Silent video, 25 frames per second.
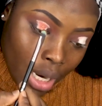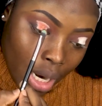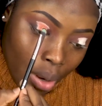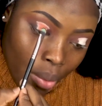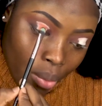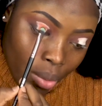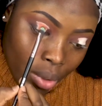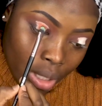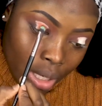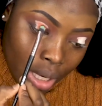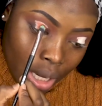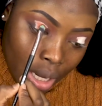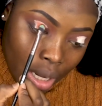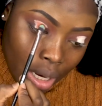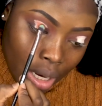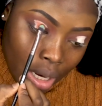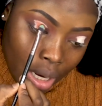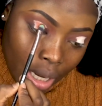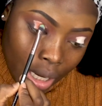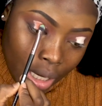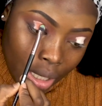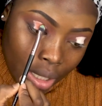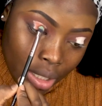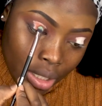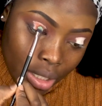I want that
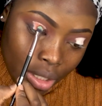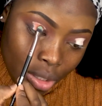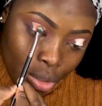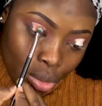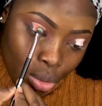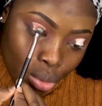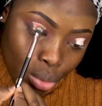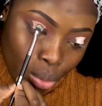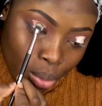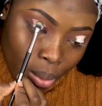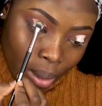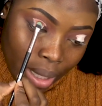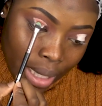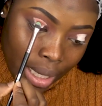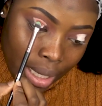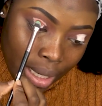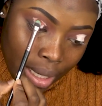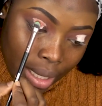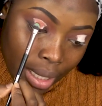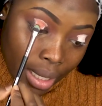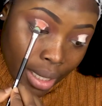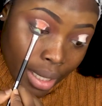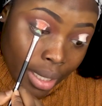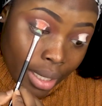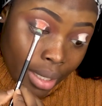like little white
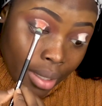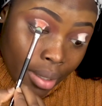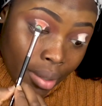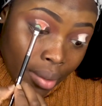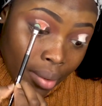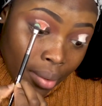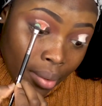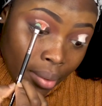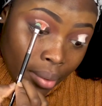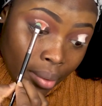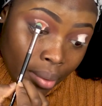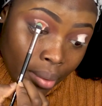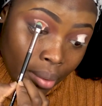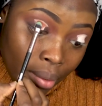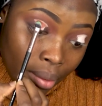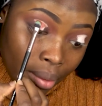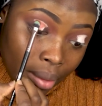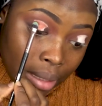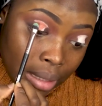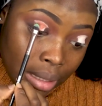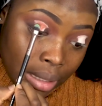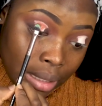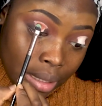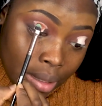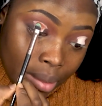line
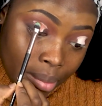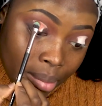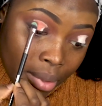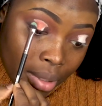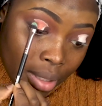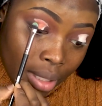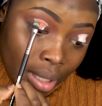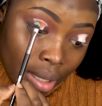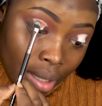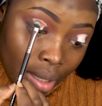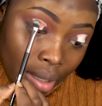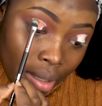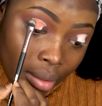to be there.